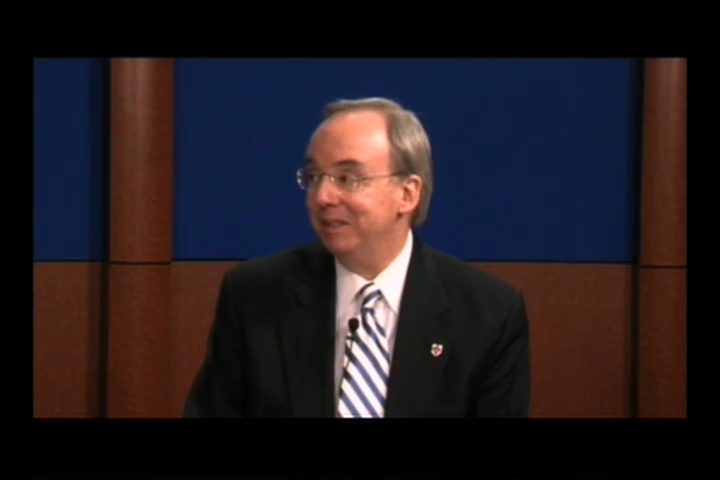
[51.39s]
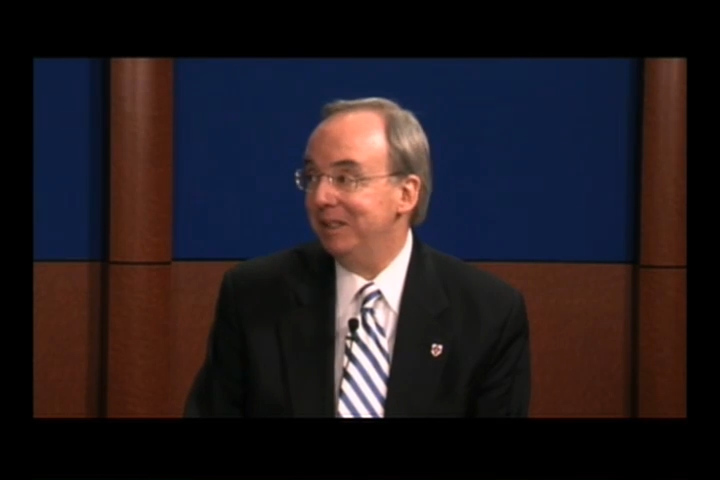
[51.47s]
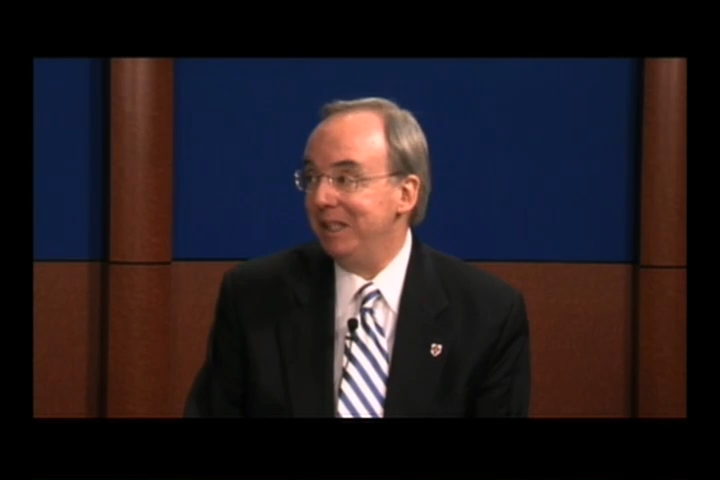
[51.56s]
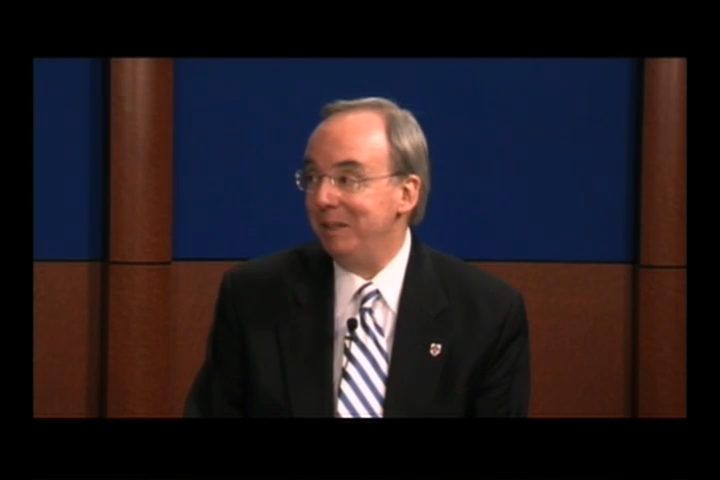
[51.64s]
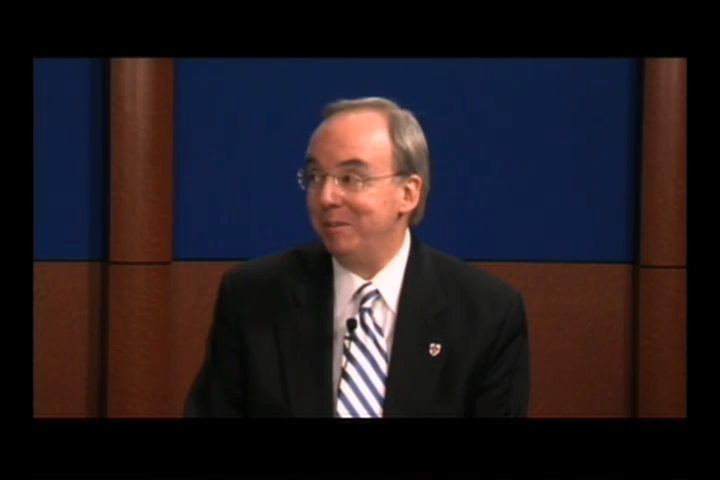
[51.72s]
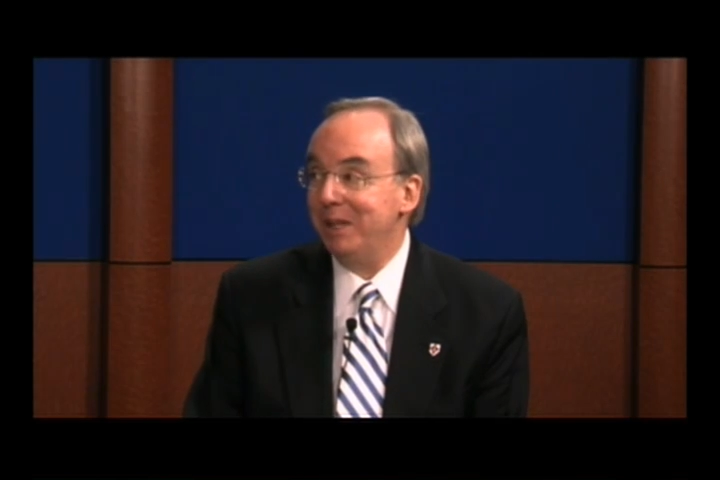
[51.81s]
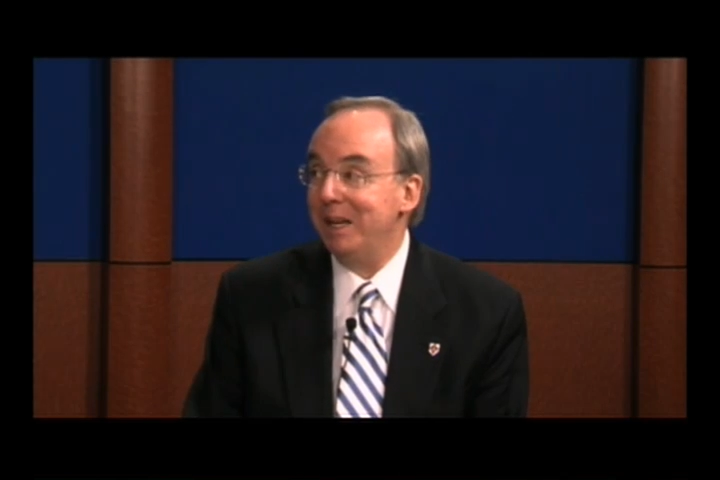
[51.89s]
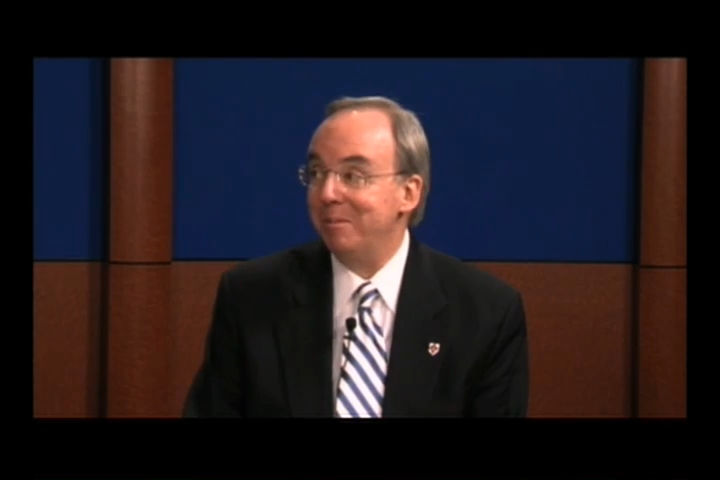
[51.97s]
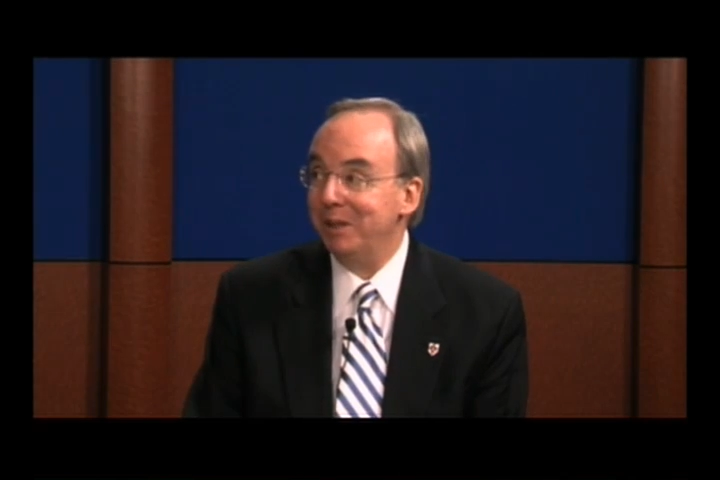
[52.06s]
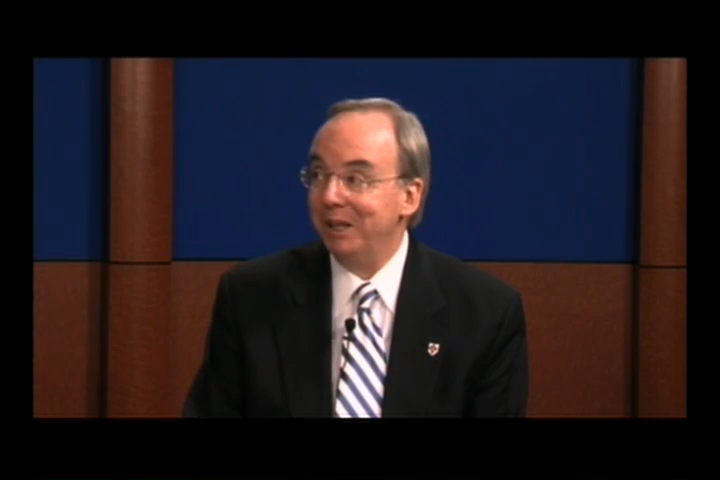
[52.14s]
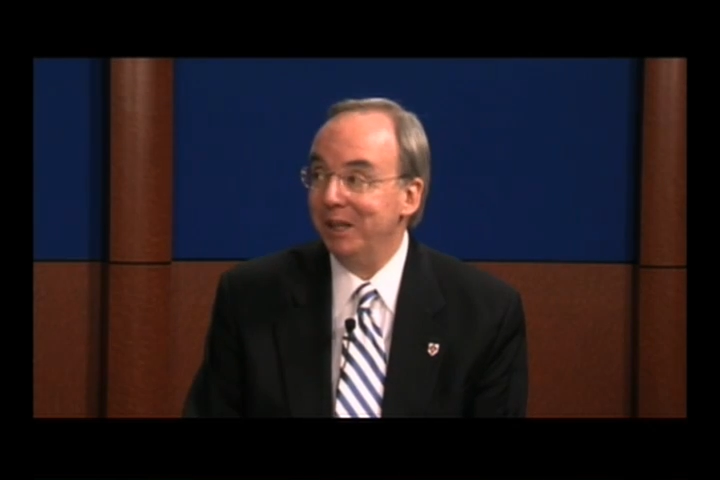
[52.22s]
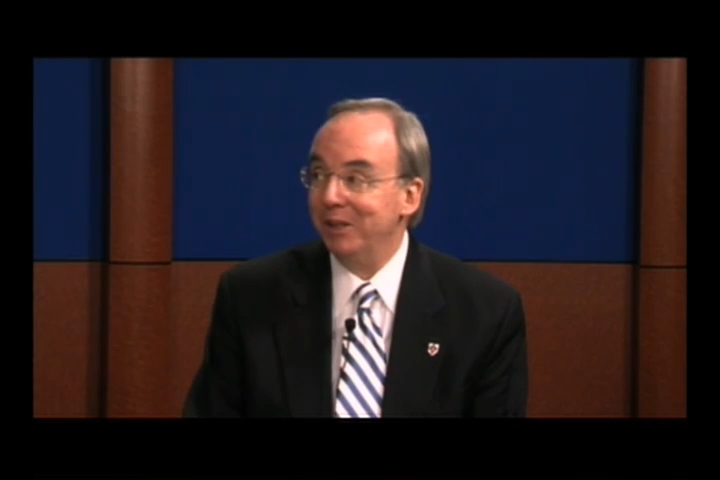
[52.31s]
team came
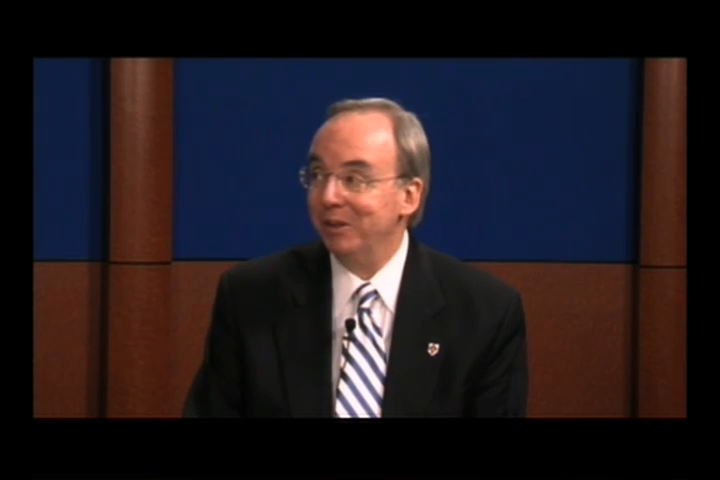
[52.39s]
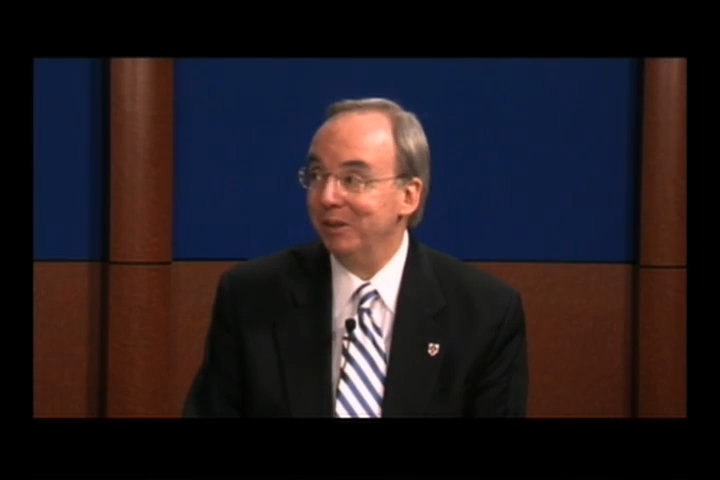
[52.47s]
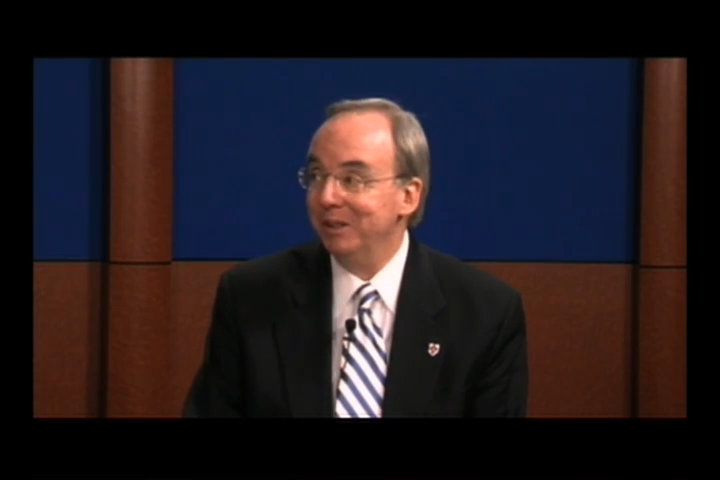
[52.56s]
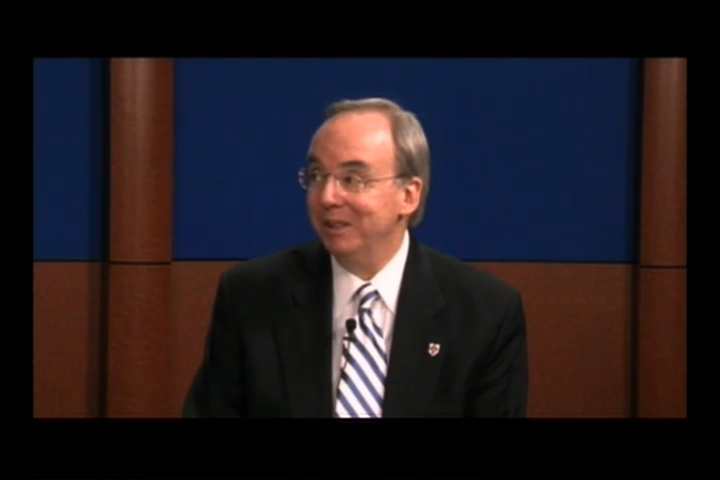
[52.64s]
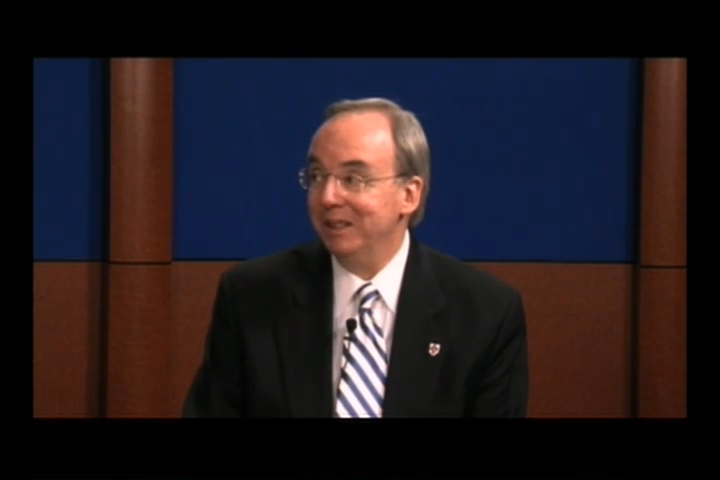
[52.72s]
together